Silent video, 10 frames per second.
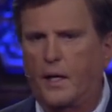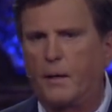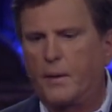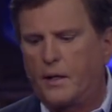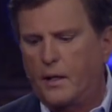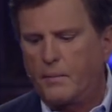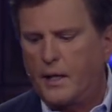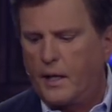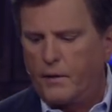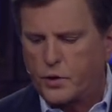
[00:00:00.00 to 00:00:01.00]
Let me, let
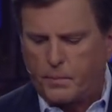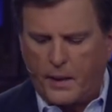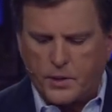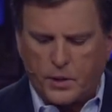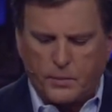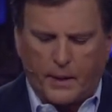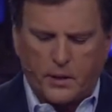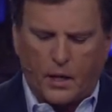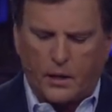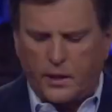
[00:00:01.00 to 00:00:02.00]
me end this message by
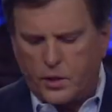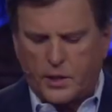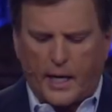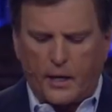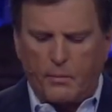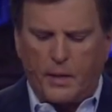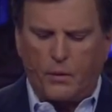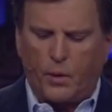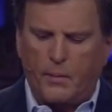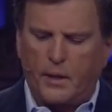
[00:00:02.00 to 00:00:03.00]
talking just kind of to men
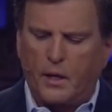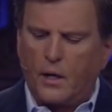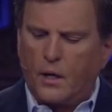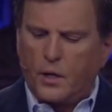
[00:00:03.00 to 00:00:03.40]
and women